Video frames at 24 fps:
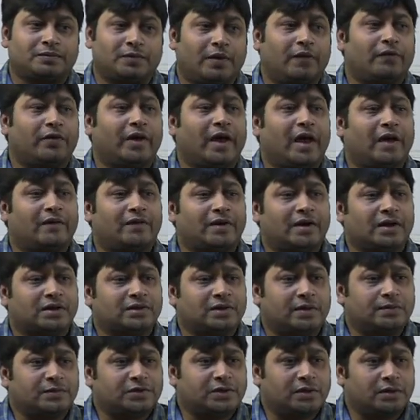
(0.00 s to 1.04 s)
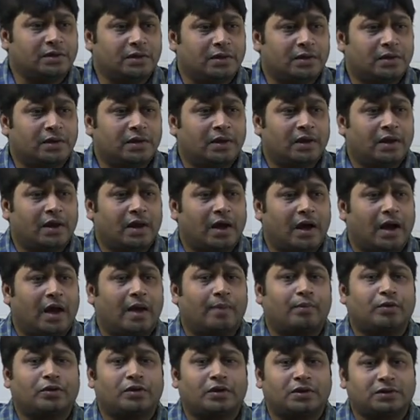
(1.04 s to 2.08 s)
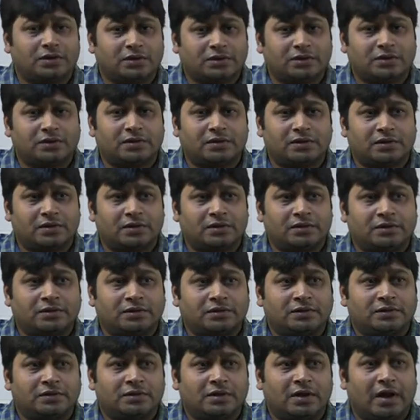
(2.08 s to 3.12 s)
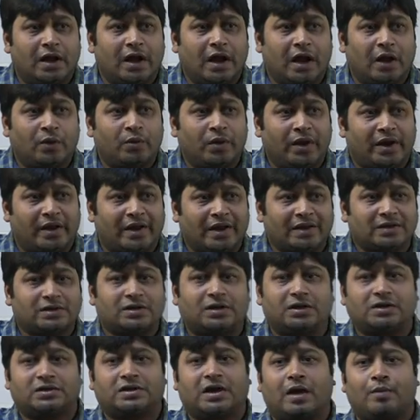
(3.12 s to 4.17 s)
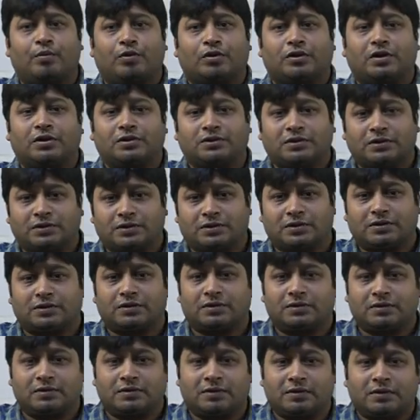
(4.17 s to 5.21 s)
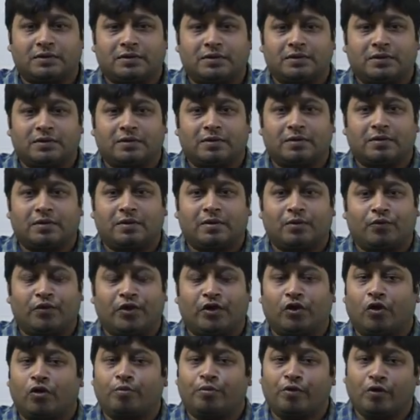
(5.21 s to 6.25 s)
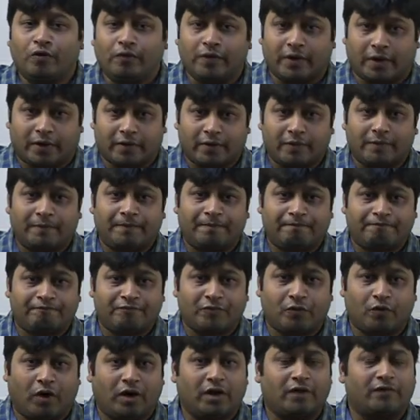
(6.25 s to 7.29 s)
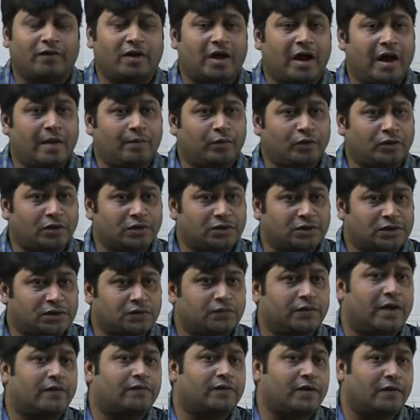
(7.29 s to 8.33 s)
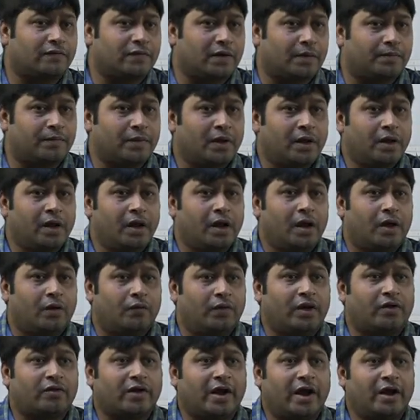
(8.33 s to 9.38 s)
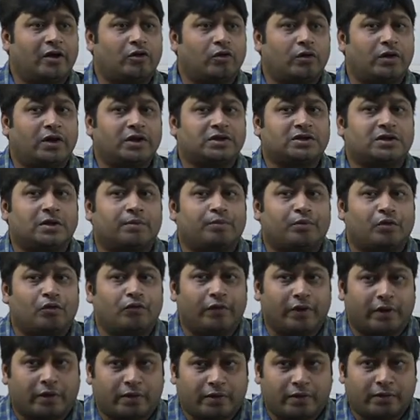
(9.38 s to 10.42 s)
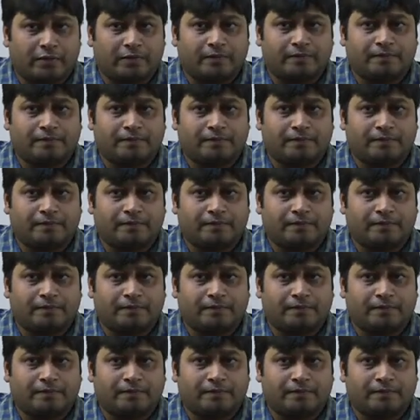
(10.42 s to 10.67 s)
Where we have an assumption, a hypothesis, and we test this hypothesis. We don't prove it. Whatever hypothesis we have developed, we try to disapprove it.